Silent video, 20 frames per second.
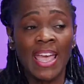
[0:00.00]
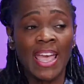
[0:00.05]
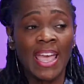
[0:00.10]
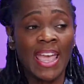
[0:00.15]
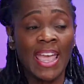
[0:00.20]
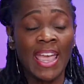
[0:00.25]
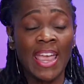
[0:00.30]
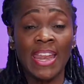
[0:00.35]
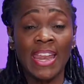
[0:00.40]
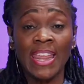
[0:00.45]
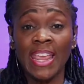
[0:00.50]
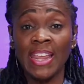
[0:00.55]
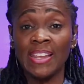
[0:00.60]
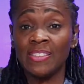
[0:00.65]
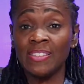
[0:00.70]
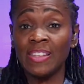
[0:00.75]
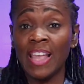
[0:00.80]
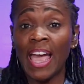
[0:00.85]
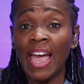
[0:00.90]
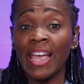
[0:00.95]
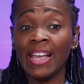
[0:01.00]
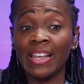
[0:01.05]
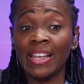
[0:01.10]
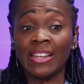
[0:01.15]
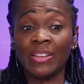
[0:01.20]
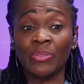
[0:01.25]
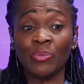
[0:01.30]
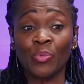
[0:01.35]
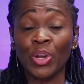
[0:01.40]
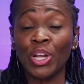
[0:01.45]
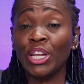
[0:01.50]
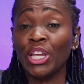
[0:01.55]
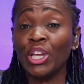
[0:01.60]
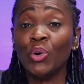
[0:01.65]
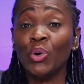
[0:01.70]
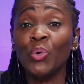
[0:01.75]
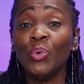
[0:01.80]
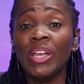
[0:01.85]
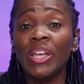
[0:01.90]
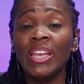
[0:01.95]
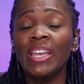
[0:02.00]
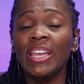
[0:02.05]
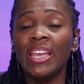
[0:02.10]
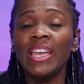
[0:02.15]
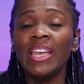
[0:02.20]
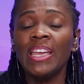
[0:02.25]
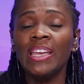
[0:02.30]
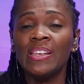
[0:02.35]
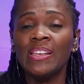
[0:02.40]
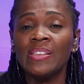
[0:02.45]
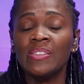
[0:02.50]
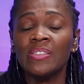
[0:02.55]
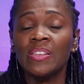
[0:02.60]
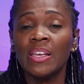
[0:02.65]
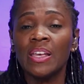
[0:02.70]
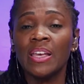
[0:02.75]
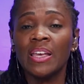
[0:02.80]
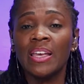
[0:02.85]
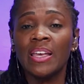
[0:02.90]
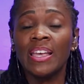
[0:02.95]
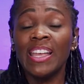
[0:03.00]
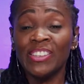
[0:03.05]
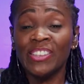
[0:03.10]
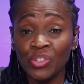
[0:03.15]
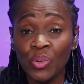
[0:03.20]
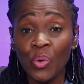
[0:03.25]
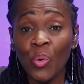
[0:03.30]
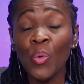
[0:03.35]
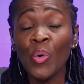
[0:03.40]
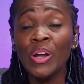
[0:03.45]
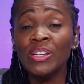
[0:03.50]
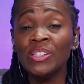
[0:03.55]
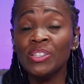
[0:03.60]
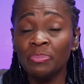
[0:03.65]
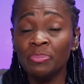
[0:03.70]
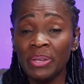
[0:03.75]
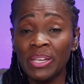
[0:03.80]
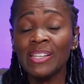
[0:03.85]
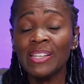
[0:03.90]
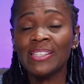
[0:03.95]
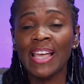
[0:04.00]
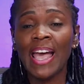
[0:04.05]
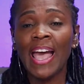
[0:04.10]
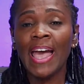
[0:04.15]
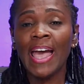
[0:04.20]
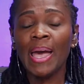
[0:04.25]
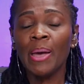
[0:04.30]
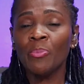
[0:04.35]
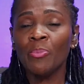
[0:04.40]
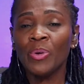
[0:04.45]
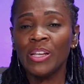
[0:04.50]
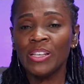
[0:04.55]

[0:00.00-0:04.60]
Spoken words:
and it's not really who he is, it's going to be a time where